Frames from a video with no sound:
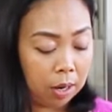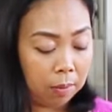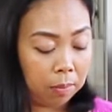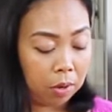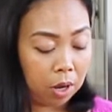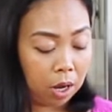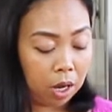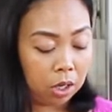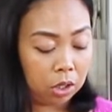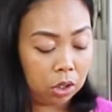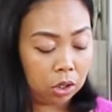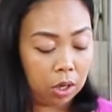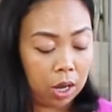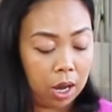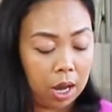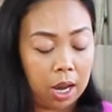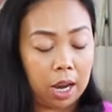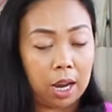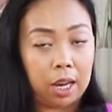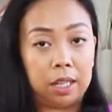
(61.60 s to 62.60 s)
I'm going to
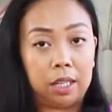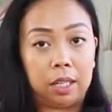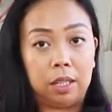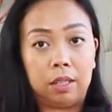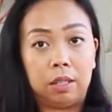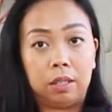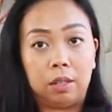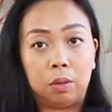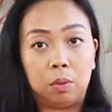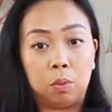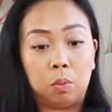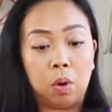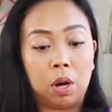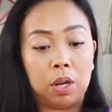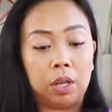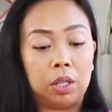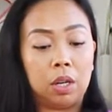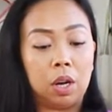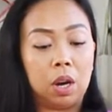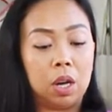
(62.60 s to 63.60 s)
add
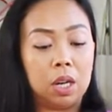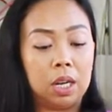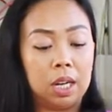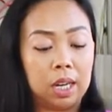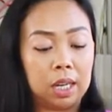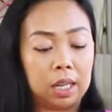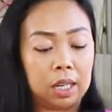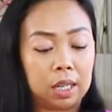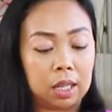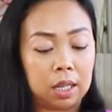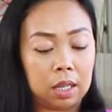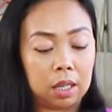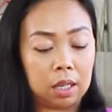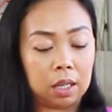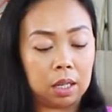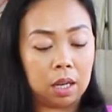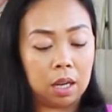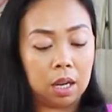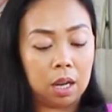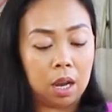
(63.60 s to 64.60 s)
one garlic.
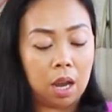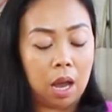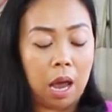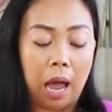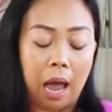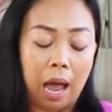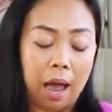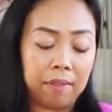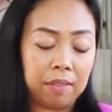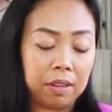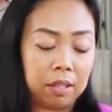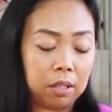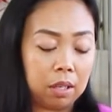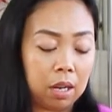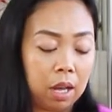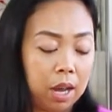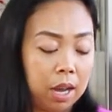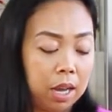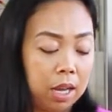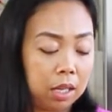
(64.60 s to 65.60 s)
I haven't
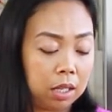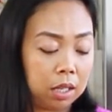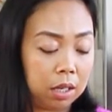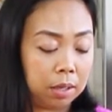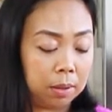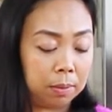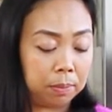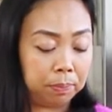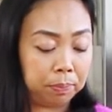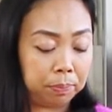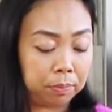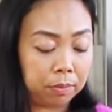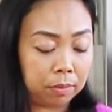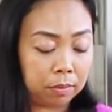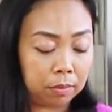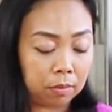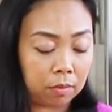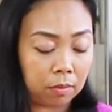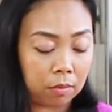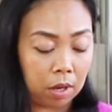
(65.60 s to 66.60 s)
like
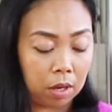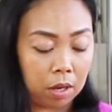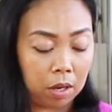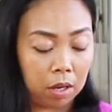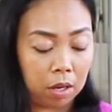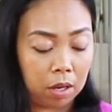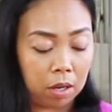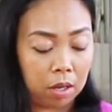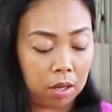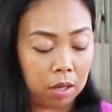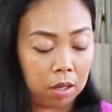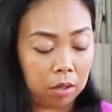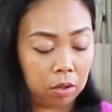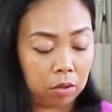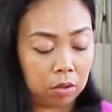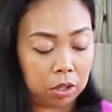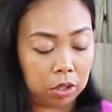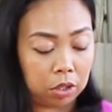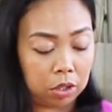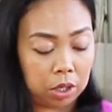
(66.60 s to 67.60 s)

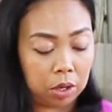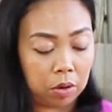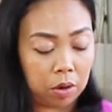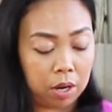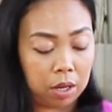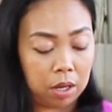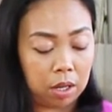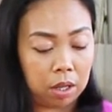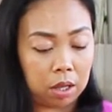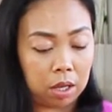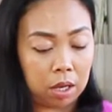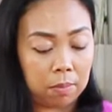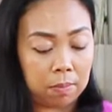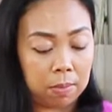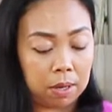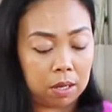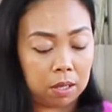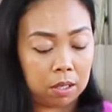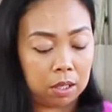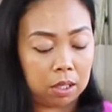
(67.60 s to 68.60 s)
crushed it or anything
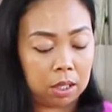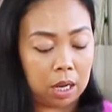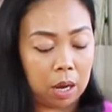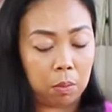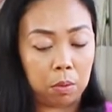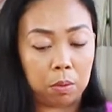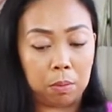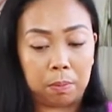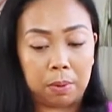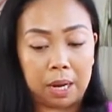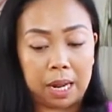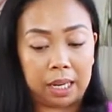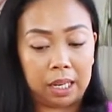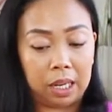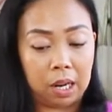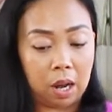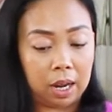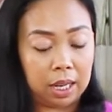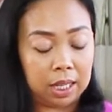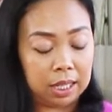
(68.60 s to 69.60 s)
because that will blend
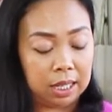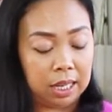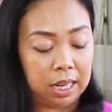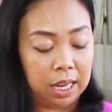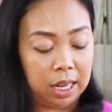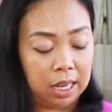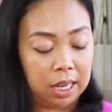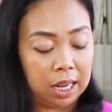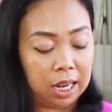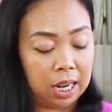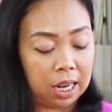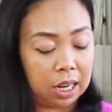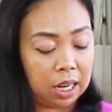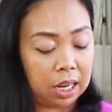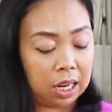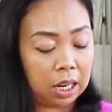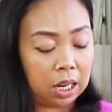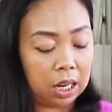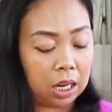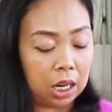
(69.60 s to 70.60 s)
nicely in
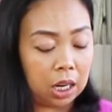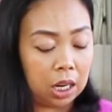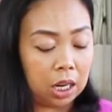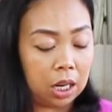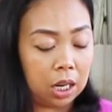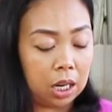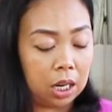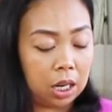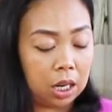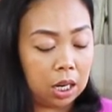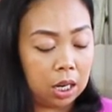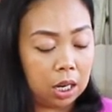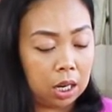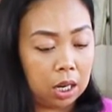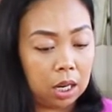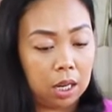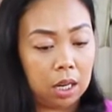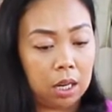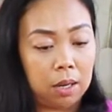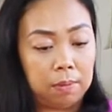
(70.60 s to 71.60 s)
here.
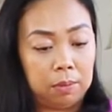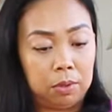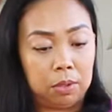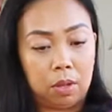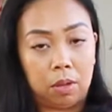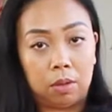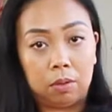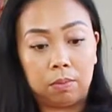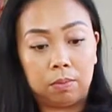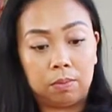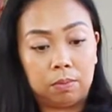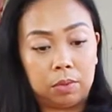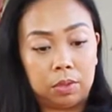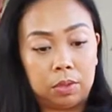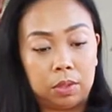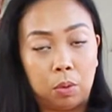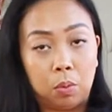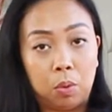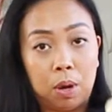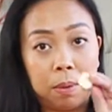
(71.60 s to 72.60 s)
So
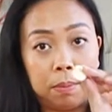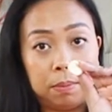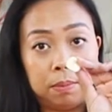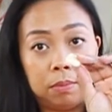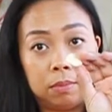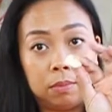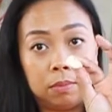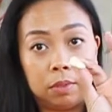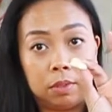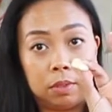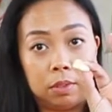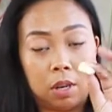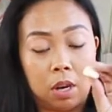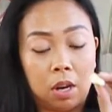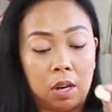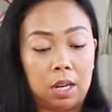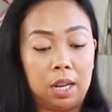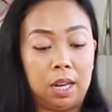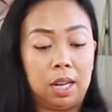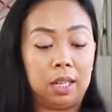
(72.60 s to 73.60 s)
one
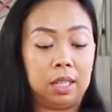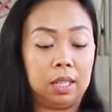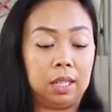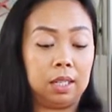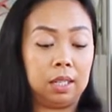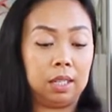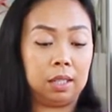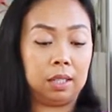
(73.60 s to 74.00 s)
garlic